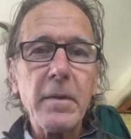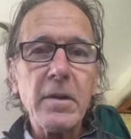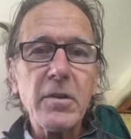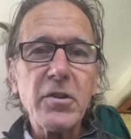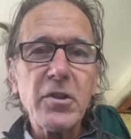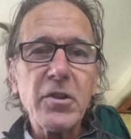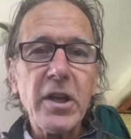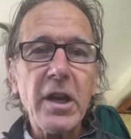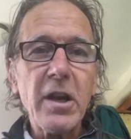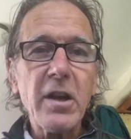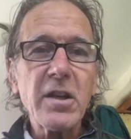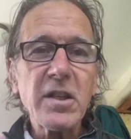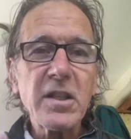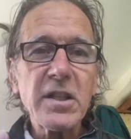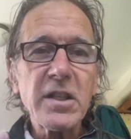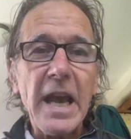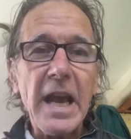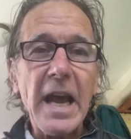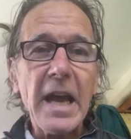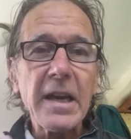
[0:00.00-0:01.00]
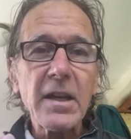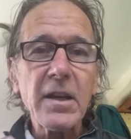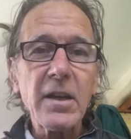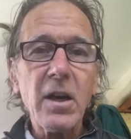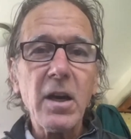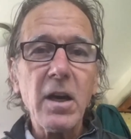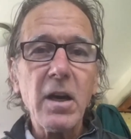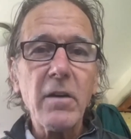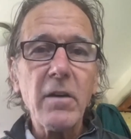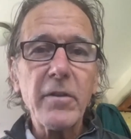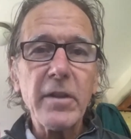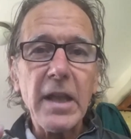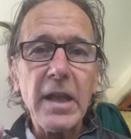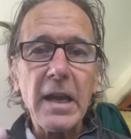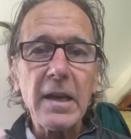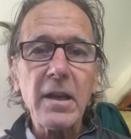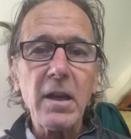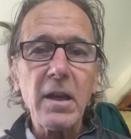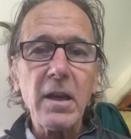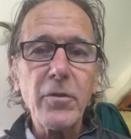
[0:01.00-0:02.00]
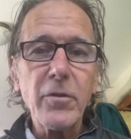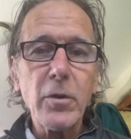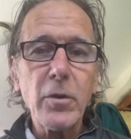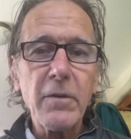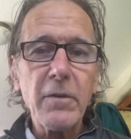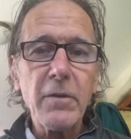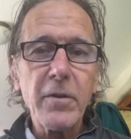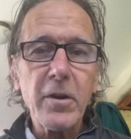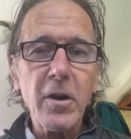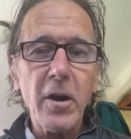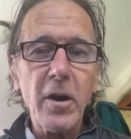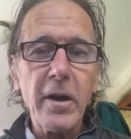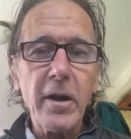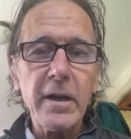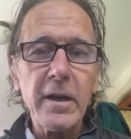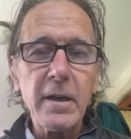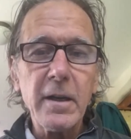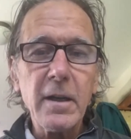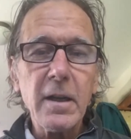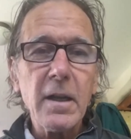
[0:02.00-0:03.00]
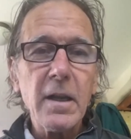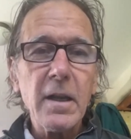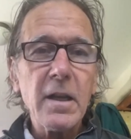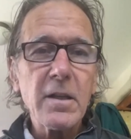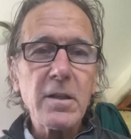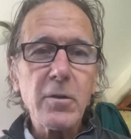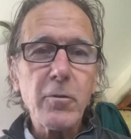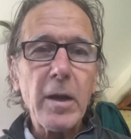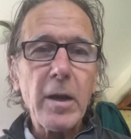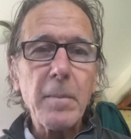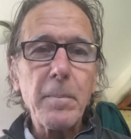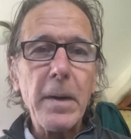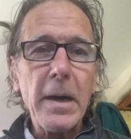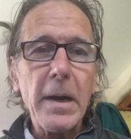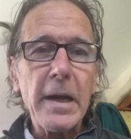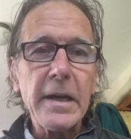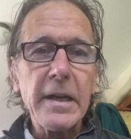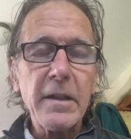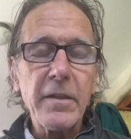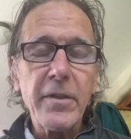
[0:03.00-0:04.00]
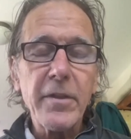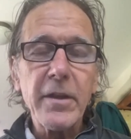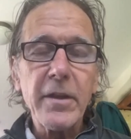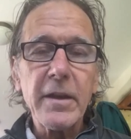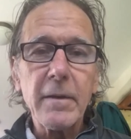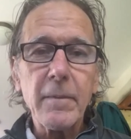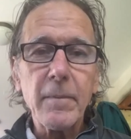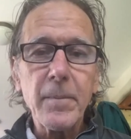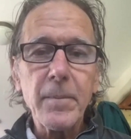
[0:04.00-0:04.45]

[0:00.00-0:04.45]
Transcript: shares that love and that love you have for gardening is a great bonding thing.